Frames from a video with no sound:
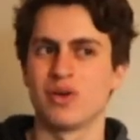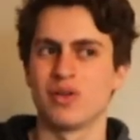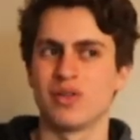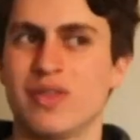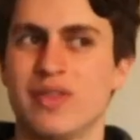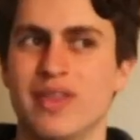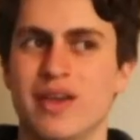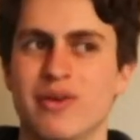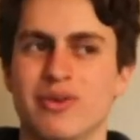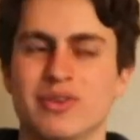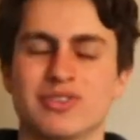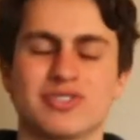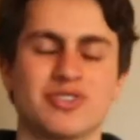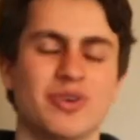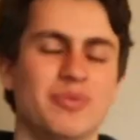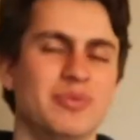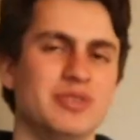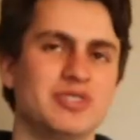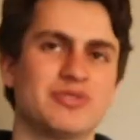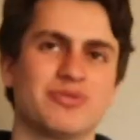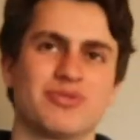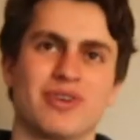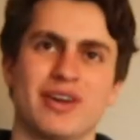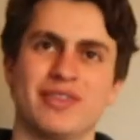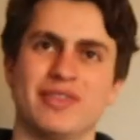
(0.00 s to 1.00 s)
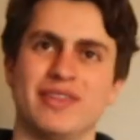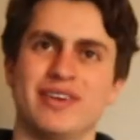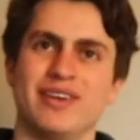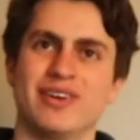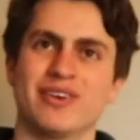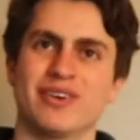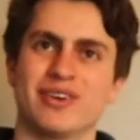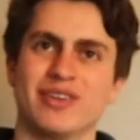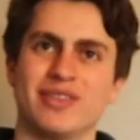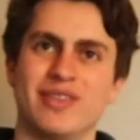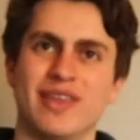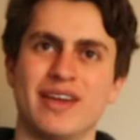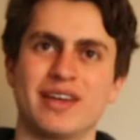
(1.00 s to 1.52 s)
they were so much friendlier
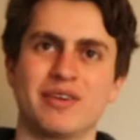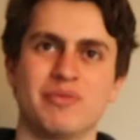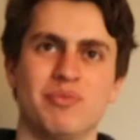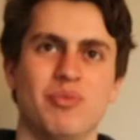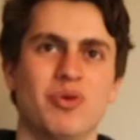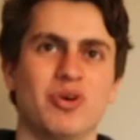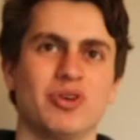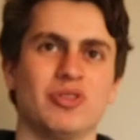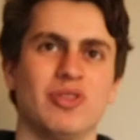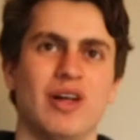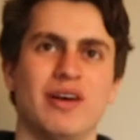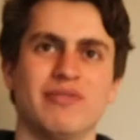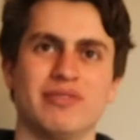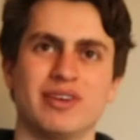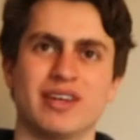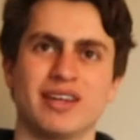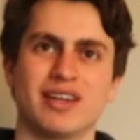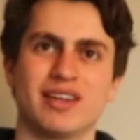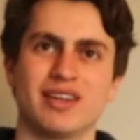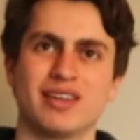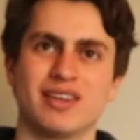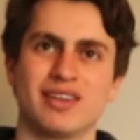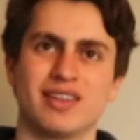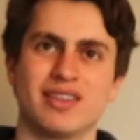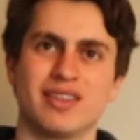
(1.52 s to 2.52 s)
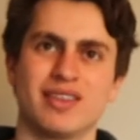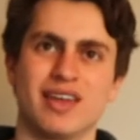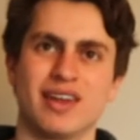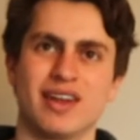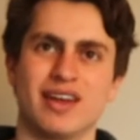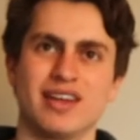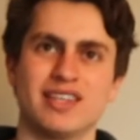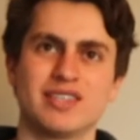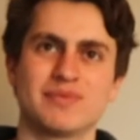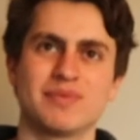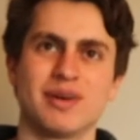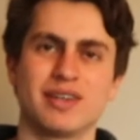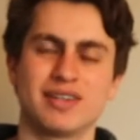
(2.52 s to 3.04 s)
and like more loving than I
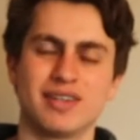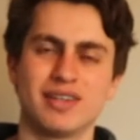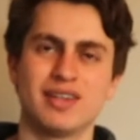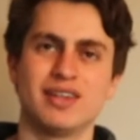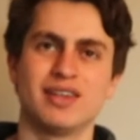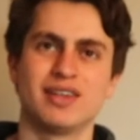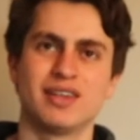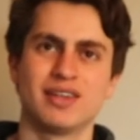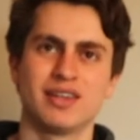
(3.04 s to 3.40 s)
expected.